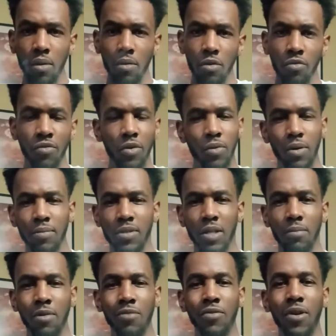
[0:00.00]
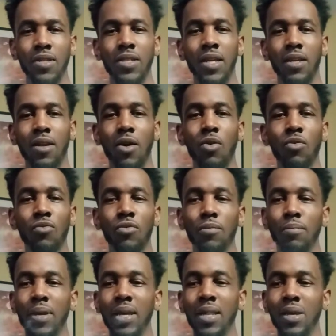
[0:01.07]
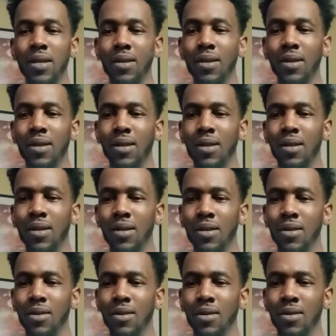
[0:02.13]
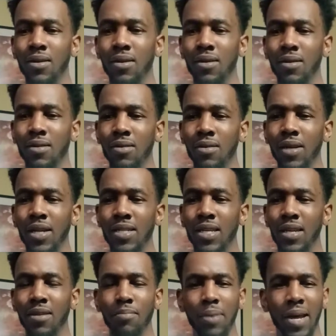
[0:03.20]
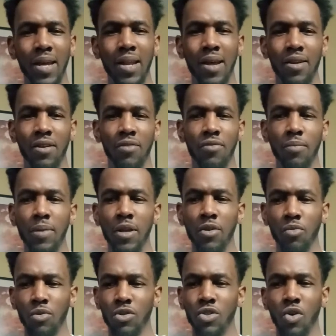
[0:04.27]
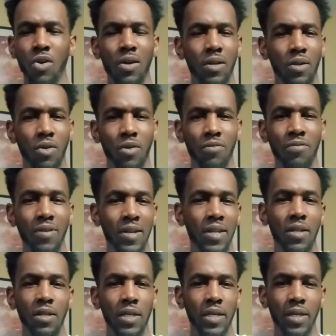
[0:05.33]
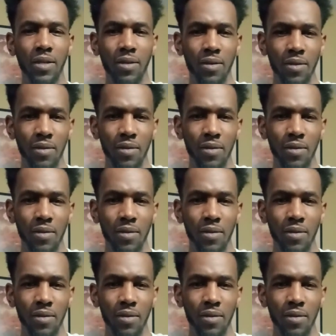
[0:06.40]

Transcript: You feel what I'm saying? Motherfuckers get known for being, niggas getting paid out here for being retarded or funny looking.